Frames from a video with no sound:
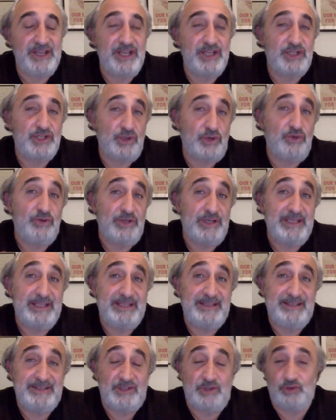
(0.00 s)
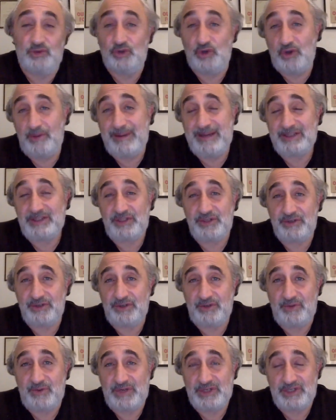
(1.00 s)
So, it, so to go back to your
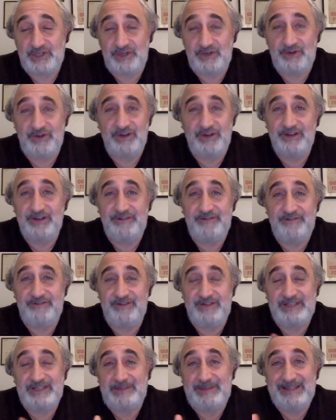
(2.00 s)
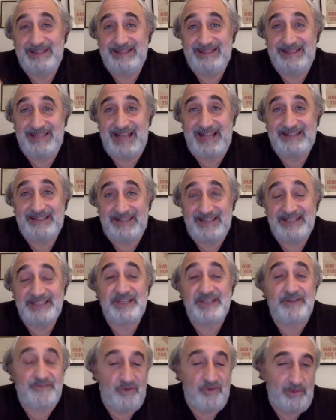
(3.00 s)
question earlier, Fritz, I mean that is
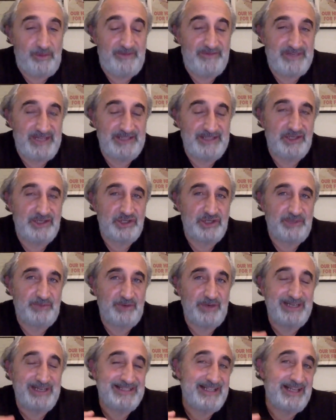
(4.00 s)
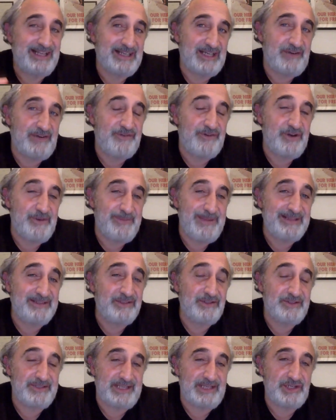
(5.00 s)
a form of censorship, right? It's not
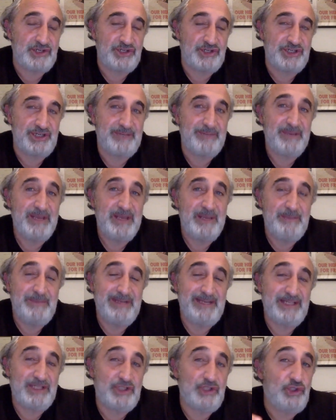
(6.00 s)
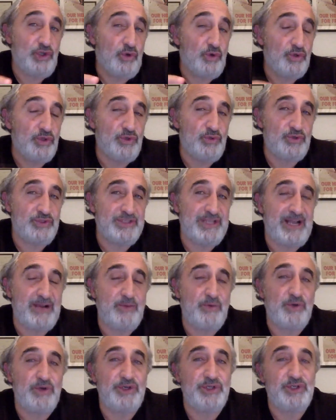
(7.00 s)
governmental censorship, but it's don't use that
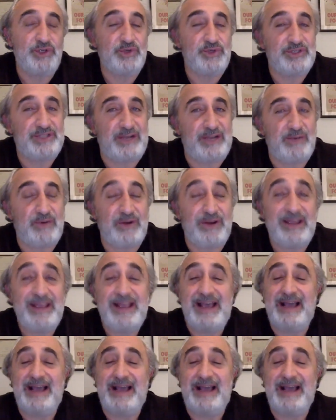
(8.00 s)
word, use that word.